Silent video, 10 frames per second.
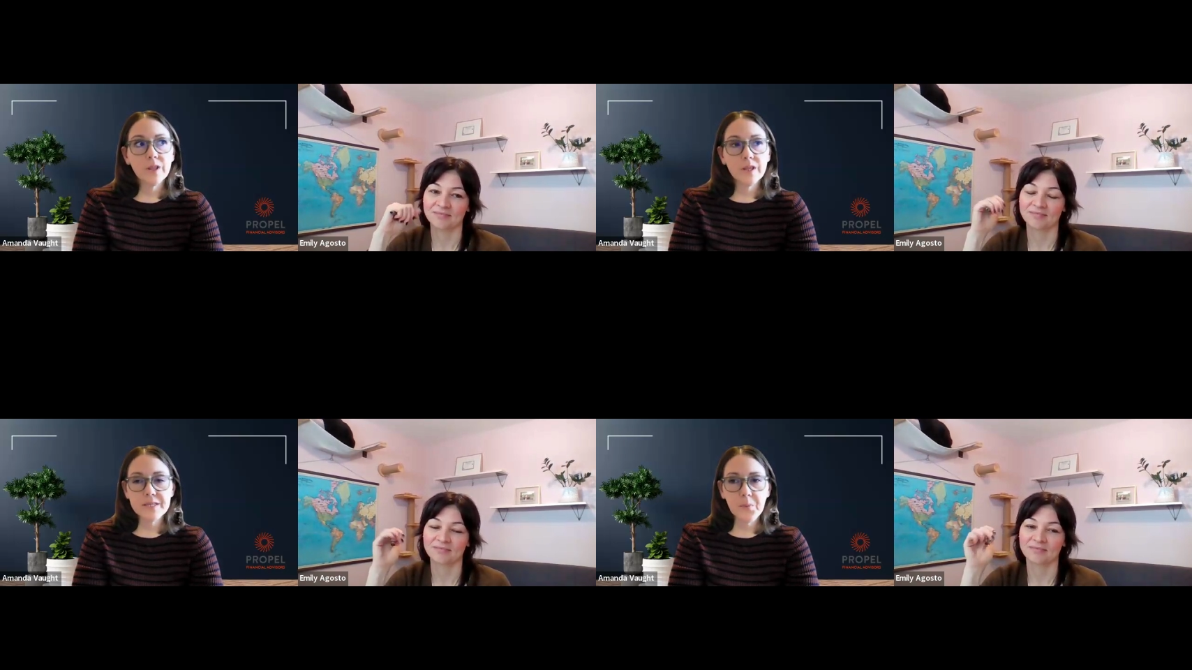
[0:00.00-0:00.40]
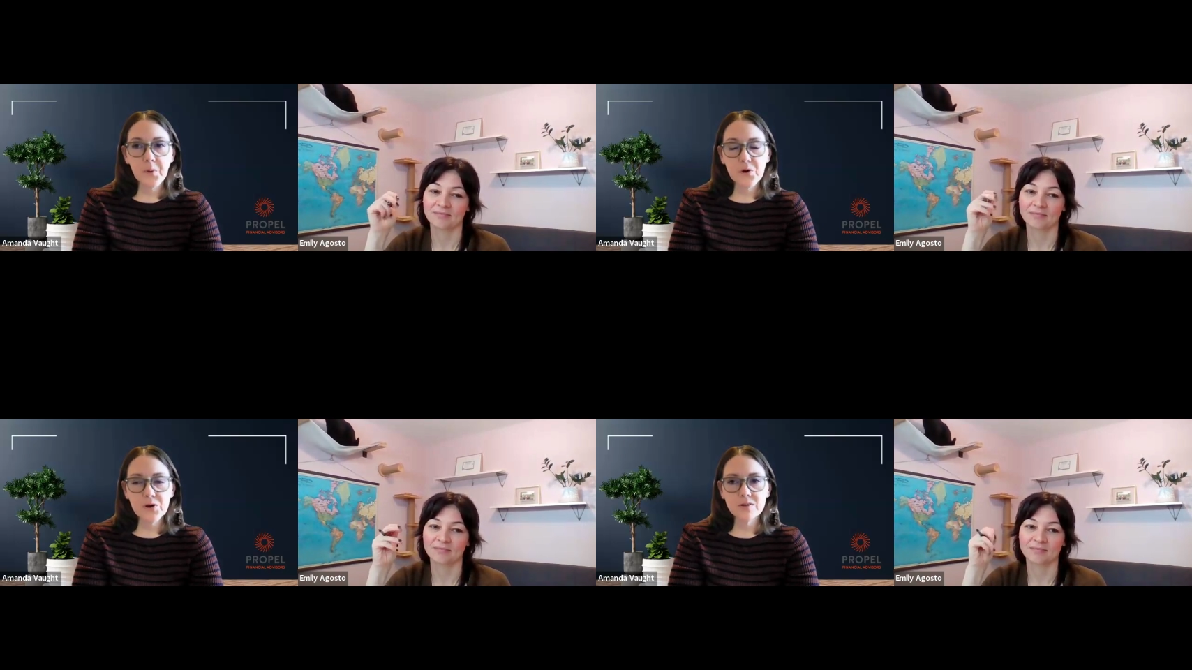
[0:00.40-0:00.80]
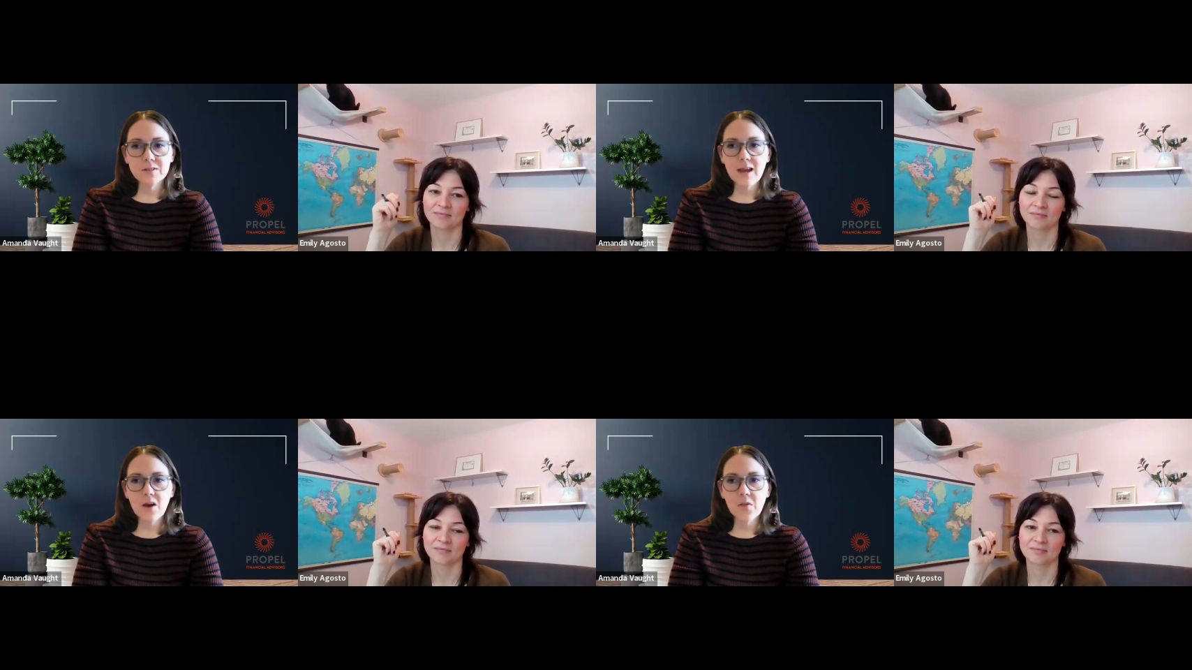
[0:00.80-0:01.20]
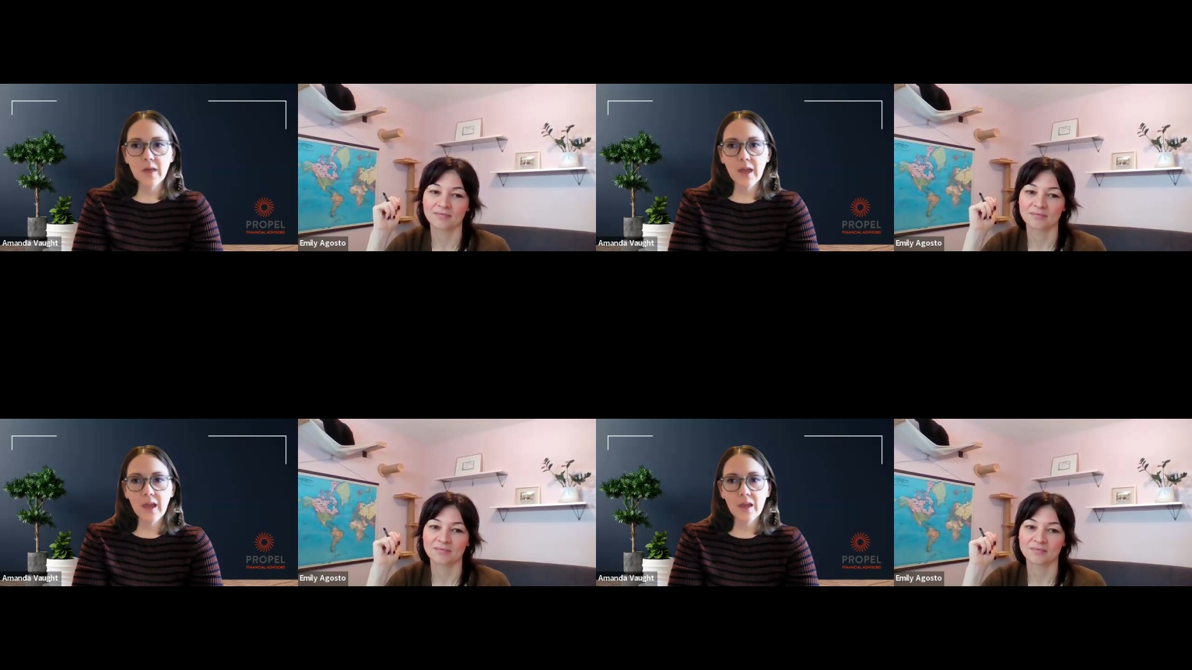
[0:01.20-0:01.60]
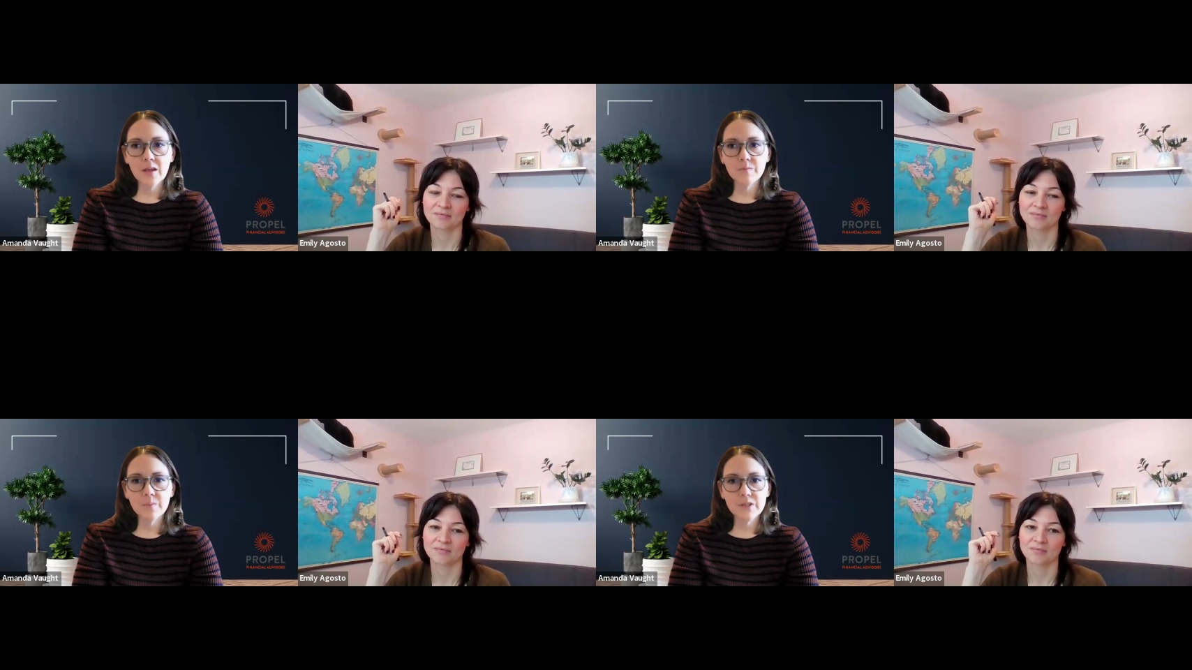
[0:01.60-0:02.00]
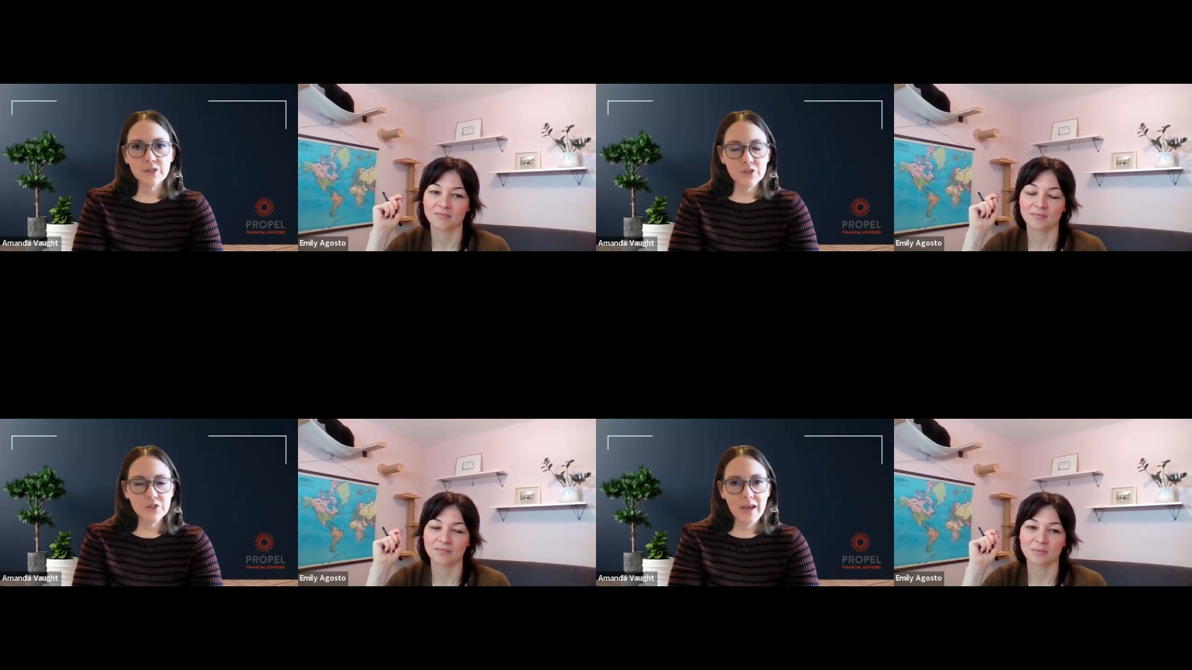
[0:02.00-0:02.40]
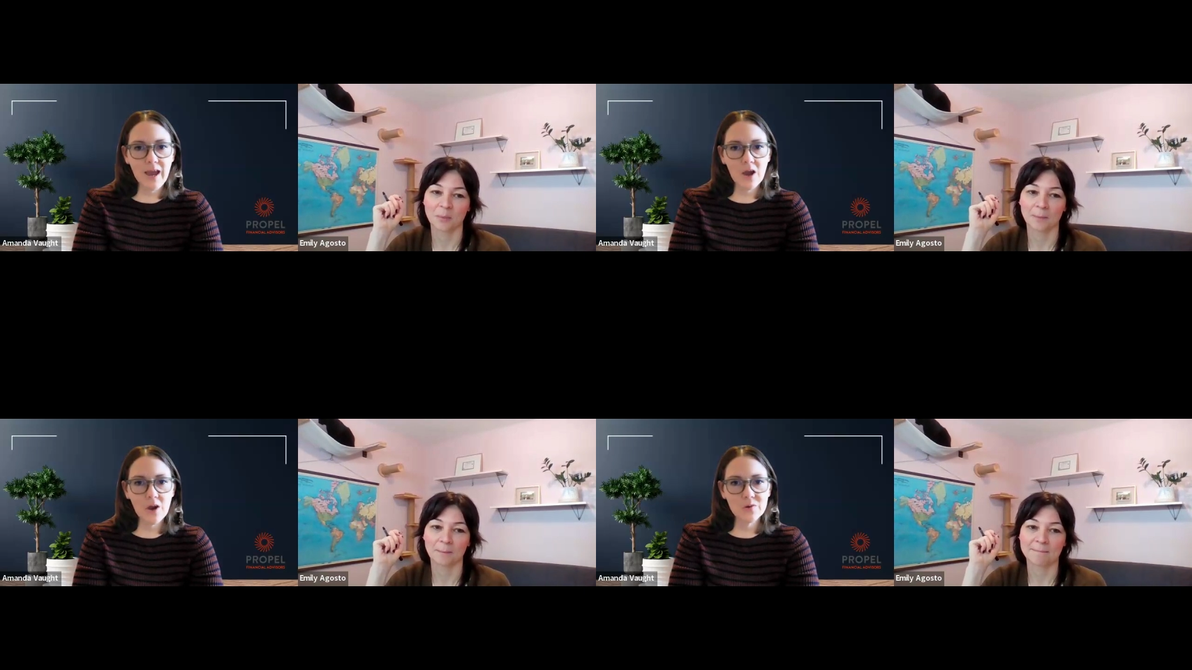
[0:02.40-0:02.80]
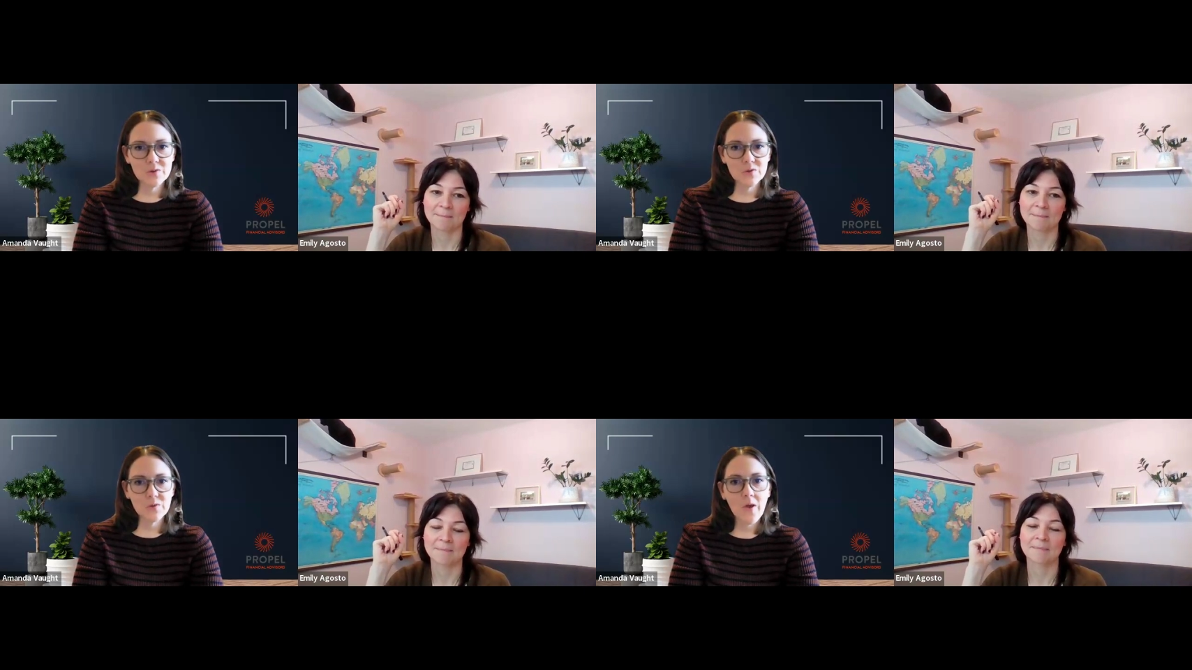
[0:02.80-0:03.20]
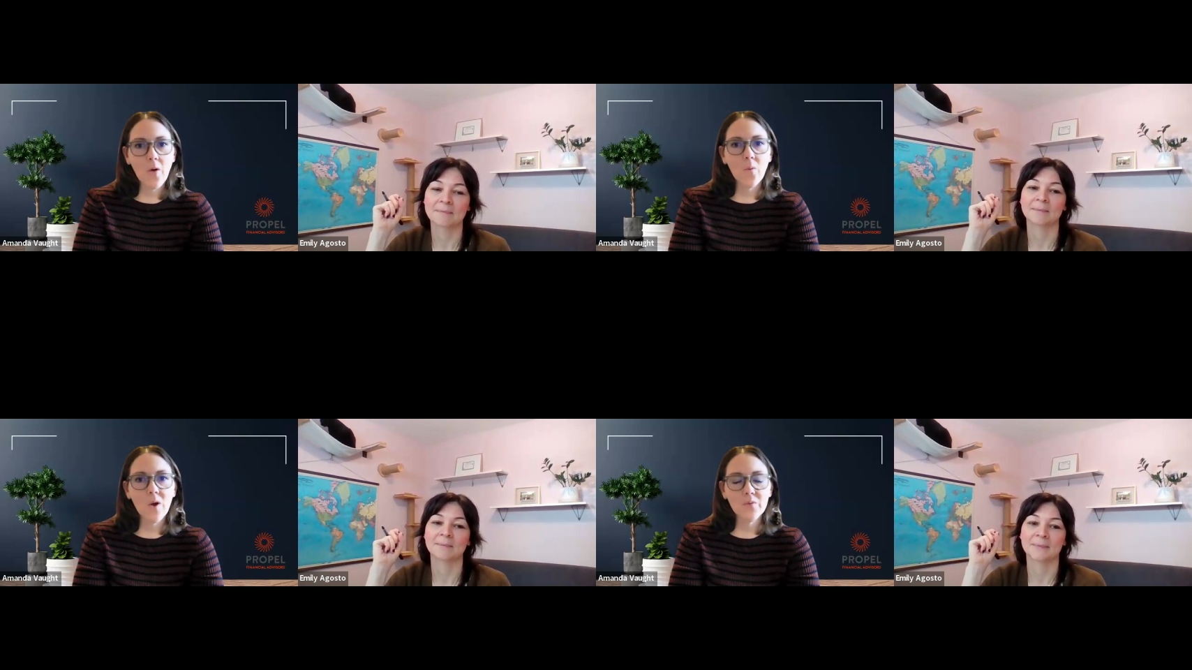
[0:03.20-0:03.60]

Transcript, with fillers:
Speaker 1: real estate brokers, how they position the house.